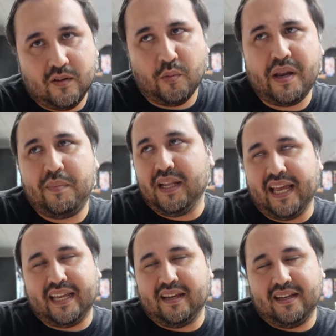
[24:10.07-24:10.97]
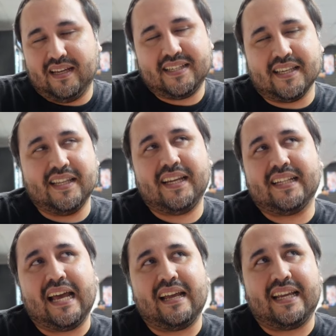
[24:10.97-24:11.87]
Or maybe like it's a link
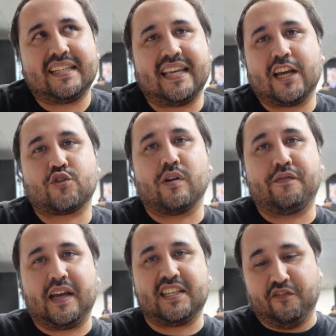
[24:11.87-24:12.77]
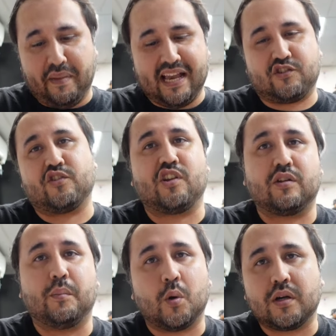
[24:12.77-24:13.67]
that gets extra effects of masters on
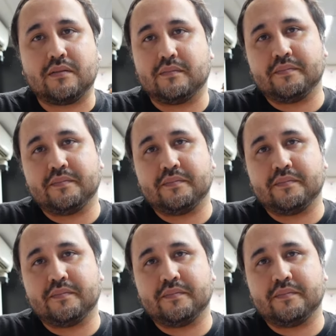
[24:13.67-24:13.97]
the board.